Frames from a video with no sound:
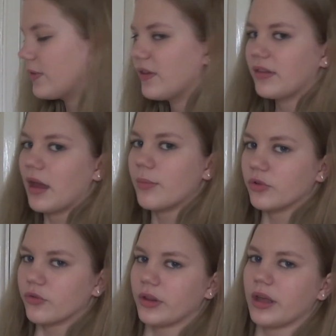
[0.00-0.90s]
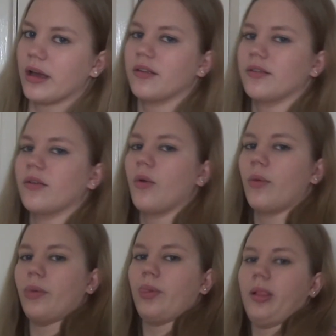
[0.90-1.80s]
This camera's really...
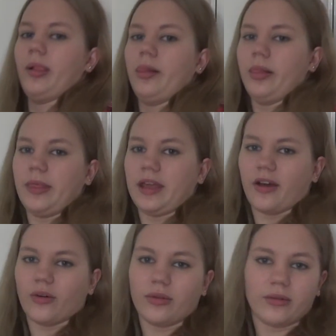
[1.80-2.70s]
There you go.